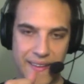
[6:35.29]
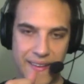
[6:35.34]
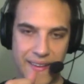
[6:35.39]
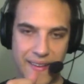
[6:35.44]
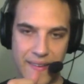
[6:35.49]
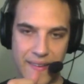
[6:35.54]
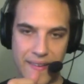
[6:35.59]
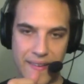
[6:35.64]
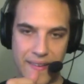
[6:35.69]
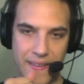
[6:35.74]

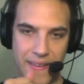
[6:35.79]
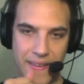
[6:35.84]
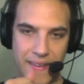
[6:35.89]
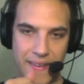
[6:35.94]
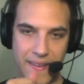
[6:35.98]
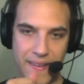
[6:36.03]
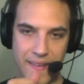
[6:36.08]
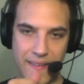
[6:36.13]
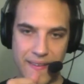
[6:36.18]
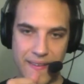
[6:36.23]

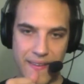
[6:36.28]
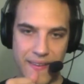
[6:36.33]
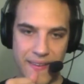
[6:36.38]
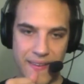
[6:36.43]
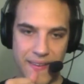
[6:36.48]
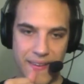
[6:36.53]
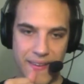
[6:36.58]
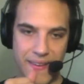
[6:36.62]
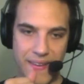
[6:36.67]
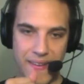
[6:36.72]

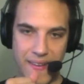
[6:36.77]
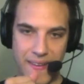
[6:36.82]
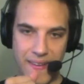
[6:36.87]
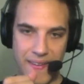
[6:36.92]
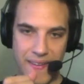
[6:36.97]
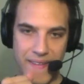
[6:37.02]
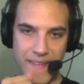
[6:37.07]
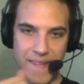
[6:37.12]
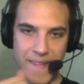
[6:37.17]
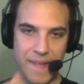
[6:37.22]

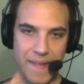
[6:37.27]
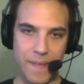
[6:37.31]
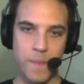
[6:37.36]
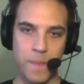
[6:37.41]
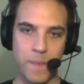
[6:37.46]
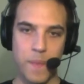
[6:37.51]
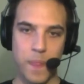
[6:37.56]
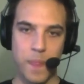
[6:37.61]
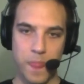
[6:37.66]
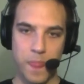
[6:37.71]

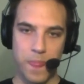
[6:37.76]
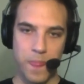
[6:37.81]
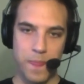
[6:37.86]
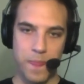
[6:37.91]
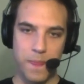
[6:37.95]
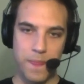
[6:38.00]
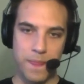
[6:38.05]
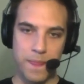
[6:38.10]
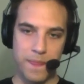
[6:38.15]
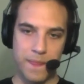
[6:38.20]

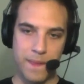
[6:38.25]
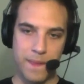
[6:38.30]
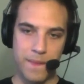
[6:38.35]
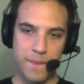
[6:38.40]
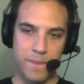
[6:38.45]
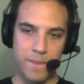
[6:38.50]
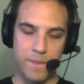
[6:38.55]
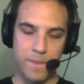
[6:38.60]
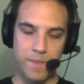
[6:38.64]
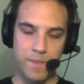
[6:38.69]

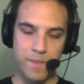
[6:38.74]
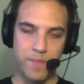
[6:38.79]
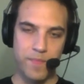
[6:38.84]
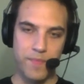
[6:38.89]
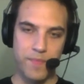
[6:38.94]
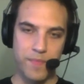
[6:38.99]
[no speech]